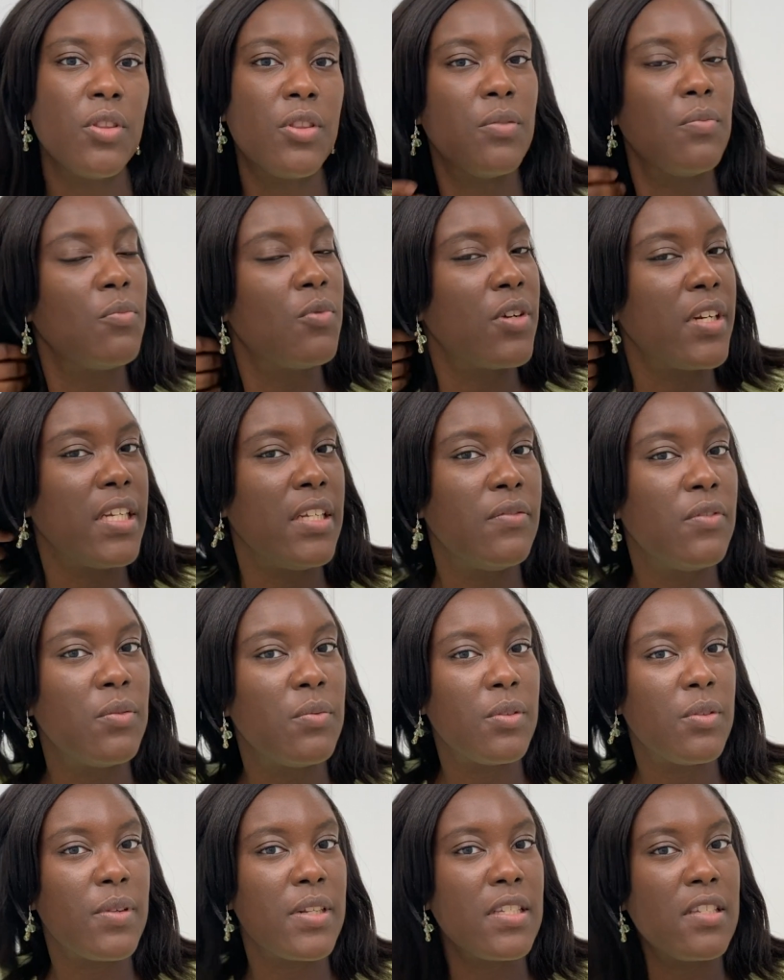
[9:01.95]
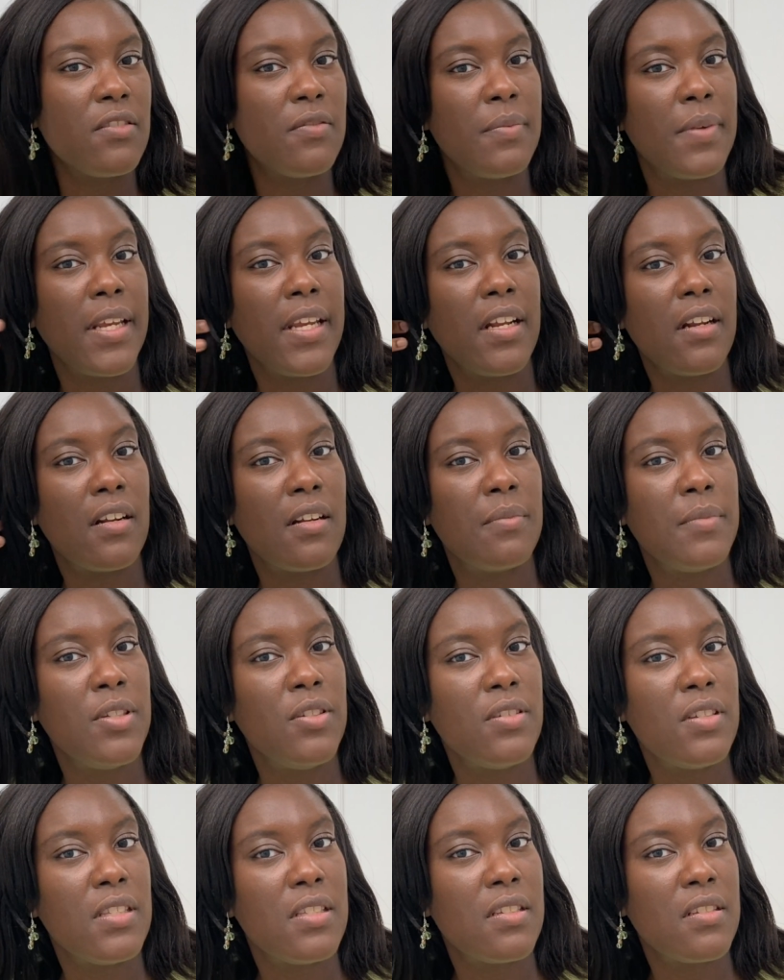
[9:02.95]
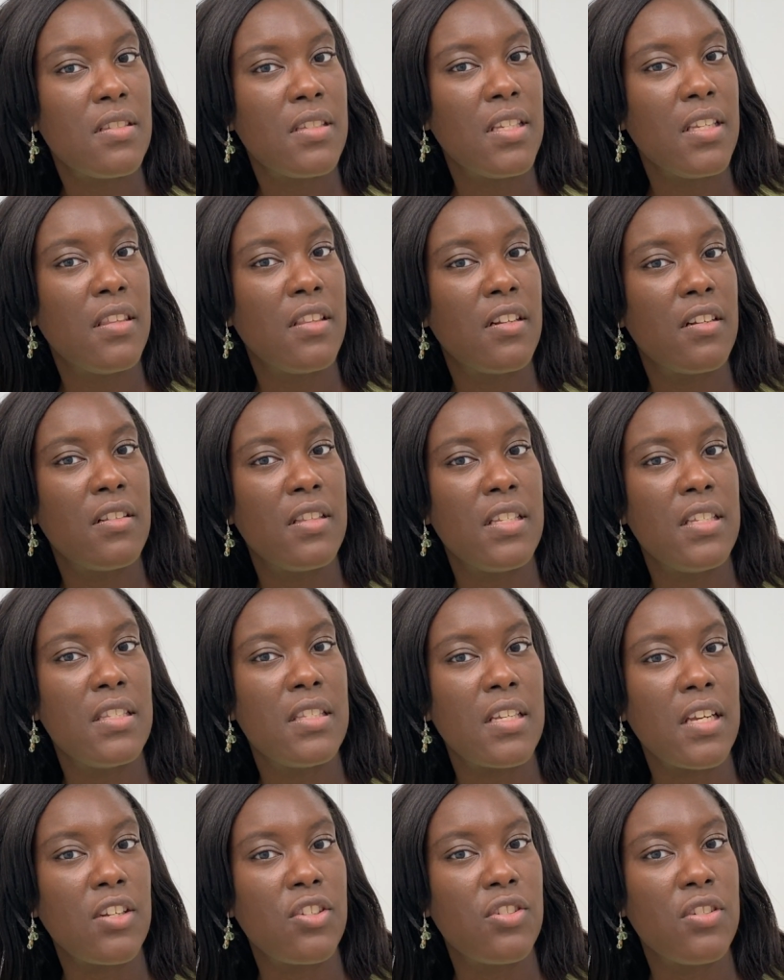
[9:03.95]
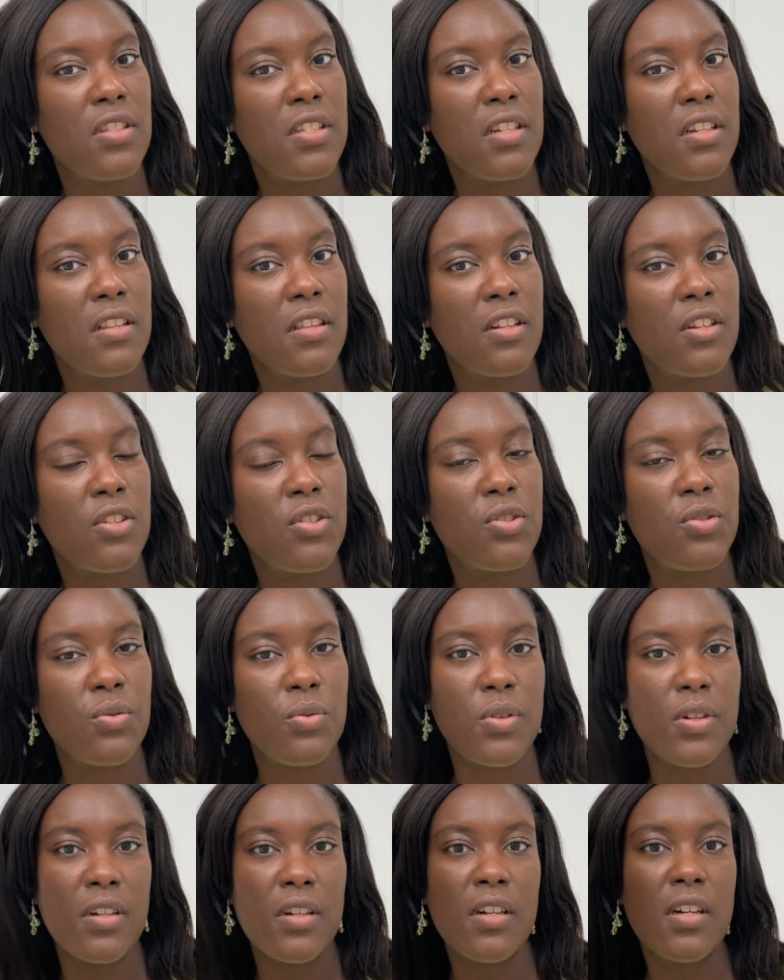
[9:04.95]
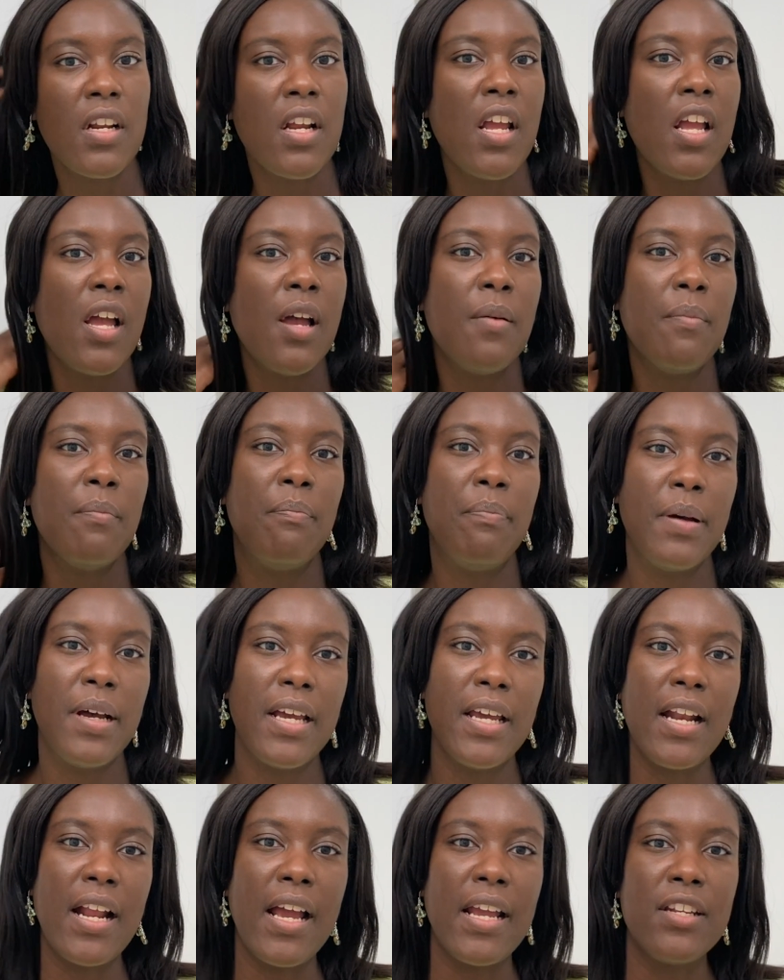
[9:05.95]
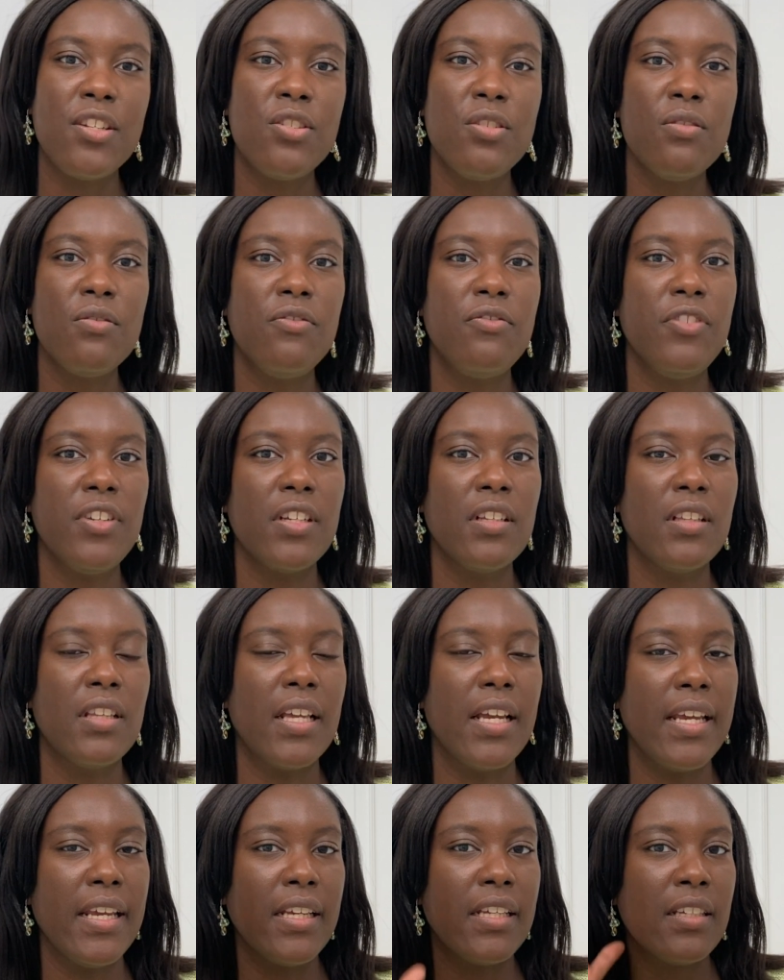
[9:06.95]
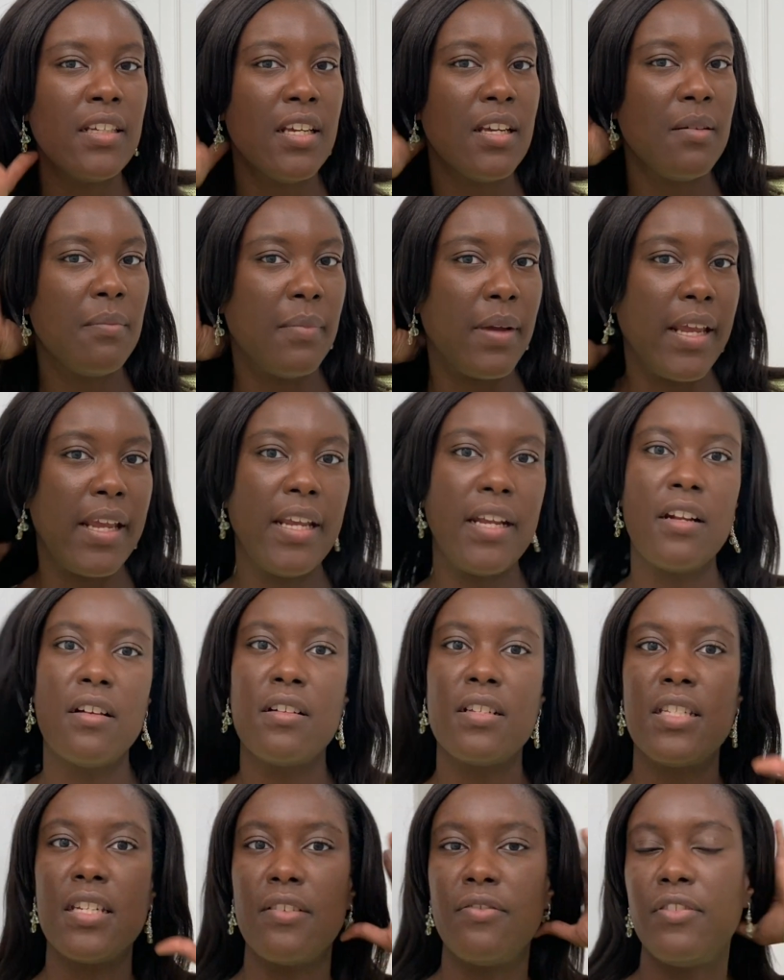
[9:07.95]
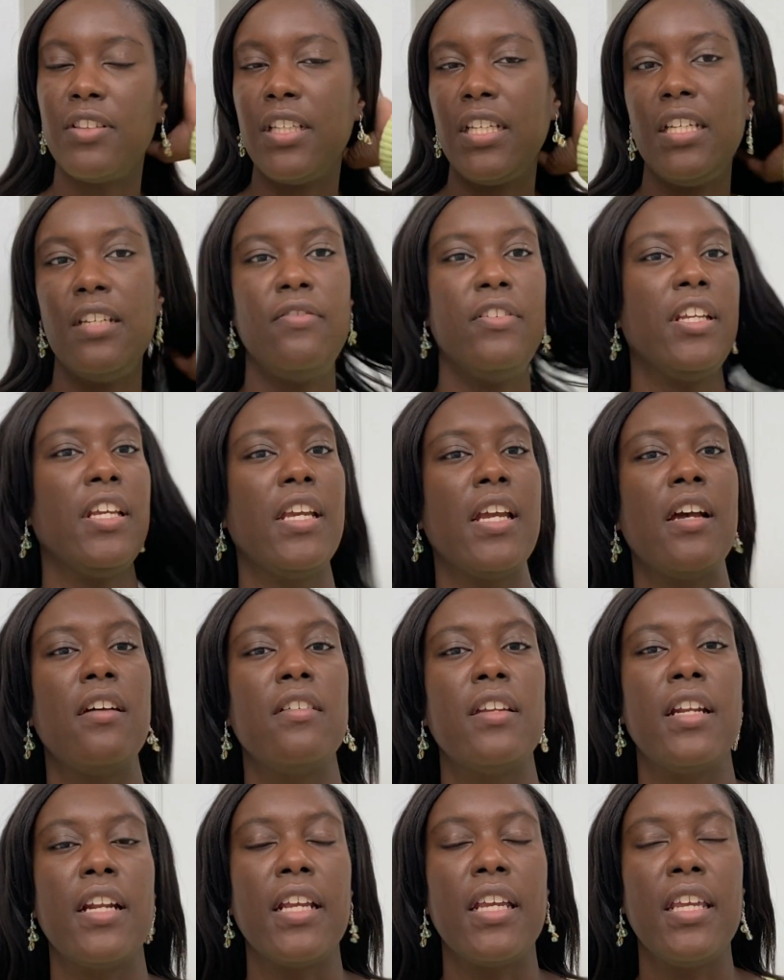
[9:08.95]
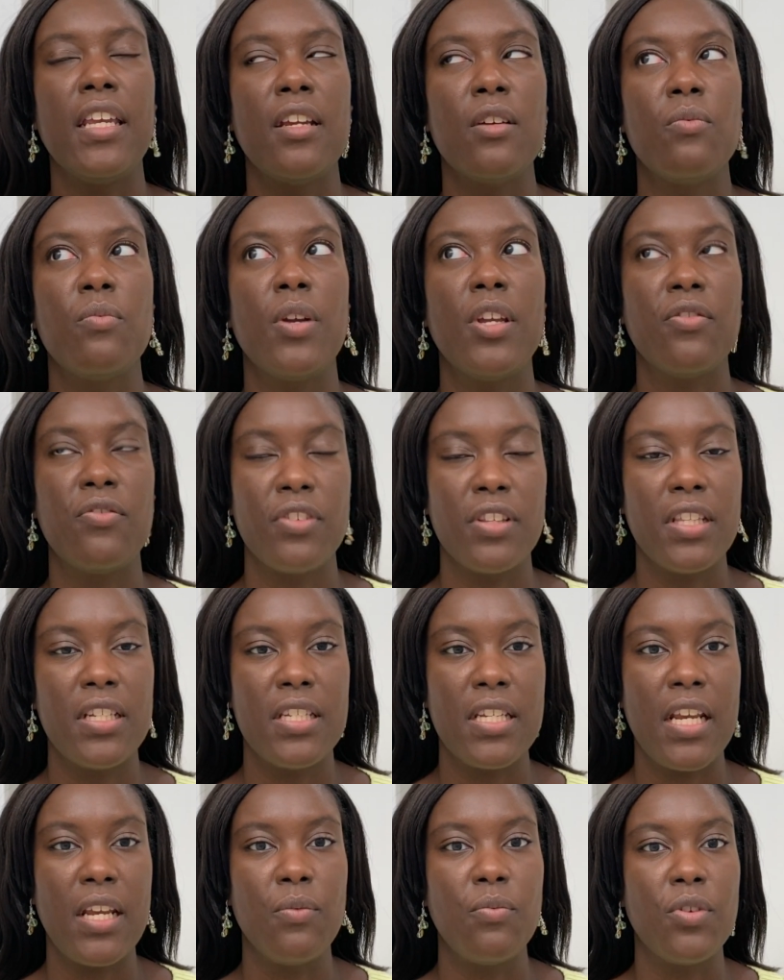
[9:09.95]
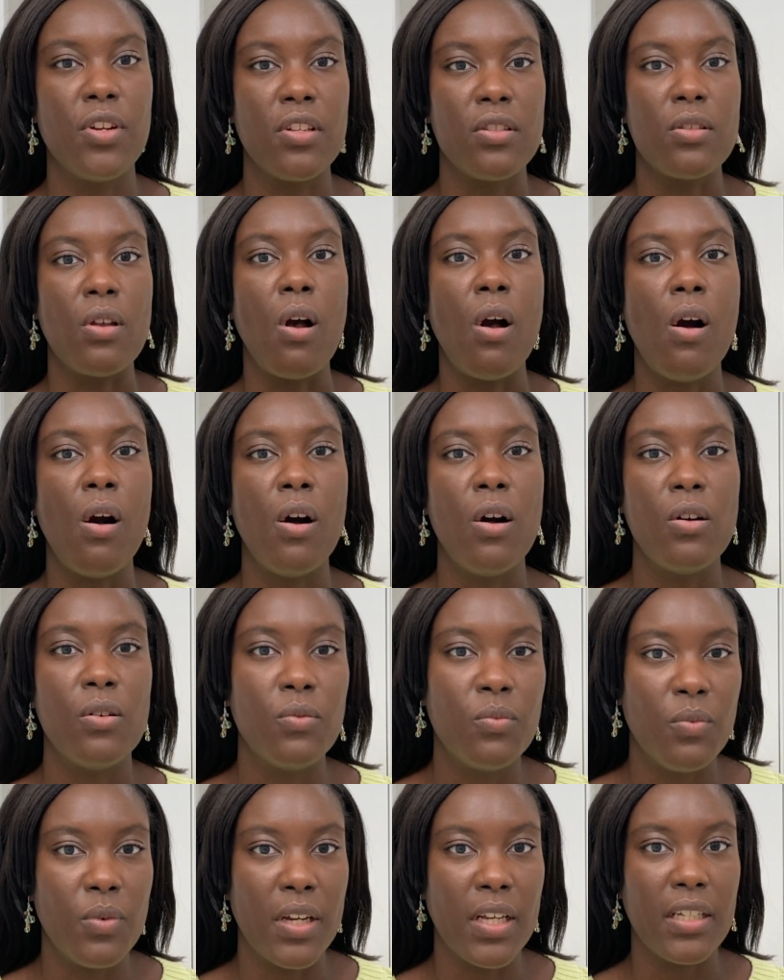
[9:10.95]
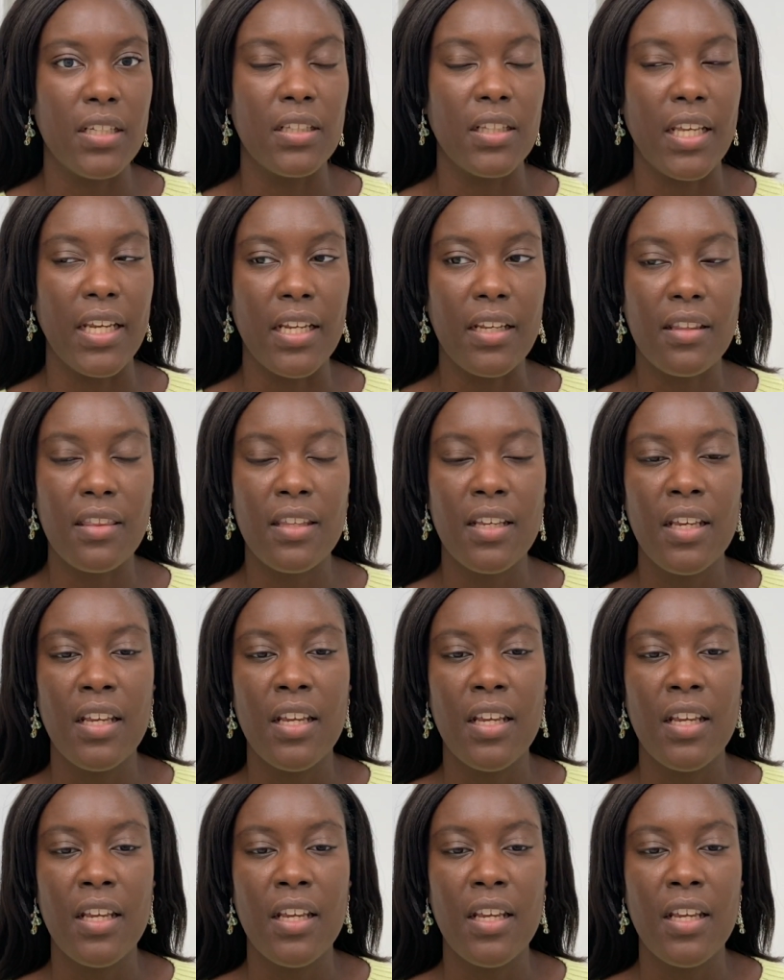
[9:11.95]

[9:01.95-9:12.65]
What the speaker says: more even rest of my hair. I mean, you can still see there are these sections here that are shorter, but I do feel like my hair is definitely evening out, and I can't wait for the day when it's all one length